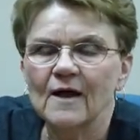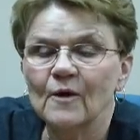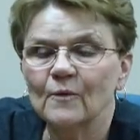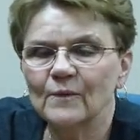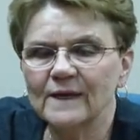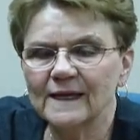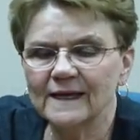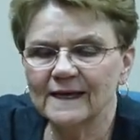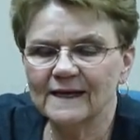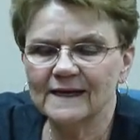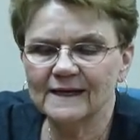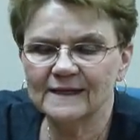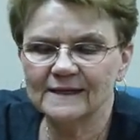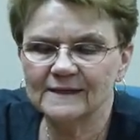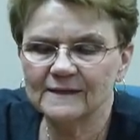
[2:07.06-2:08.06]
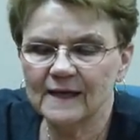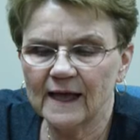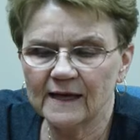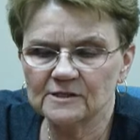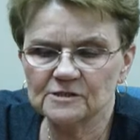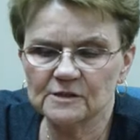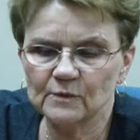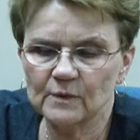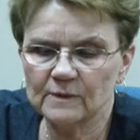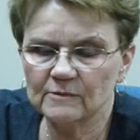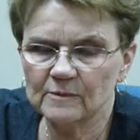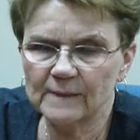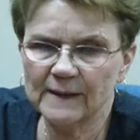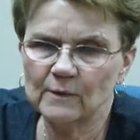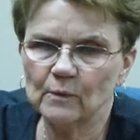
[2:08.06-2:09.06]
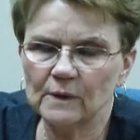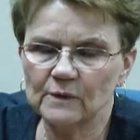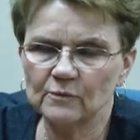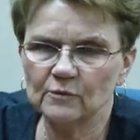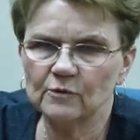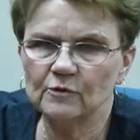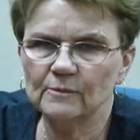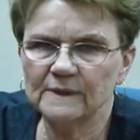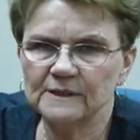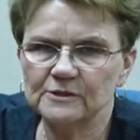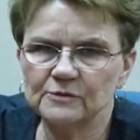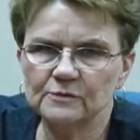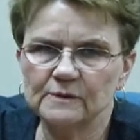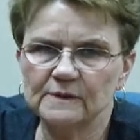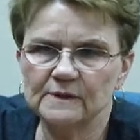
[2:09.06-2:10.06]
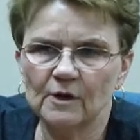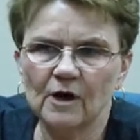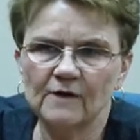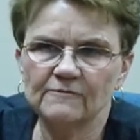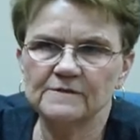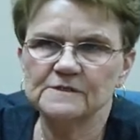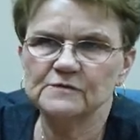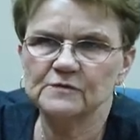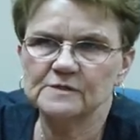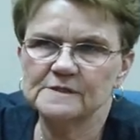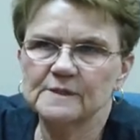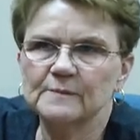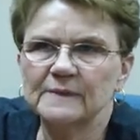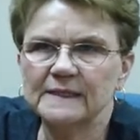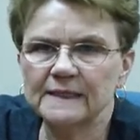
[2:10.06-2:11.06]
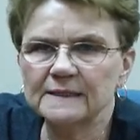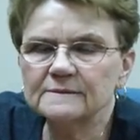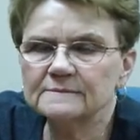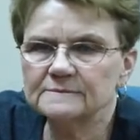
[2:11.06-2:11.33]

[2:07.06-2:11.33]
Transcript: We uh, actually were able to make one room into an office for somebody.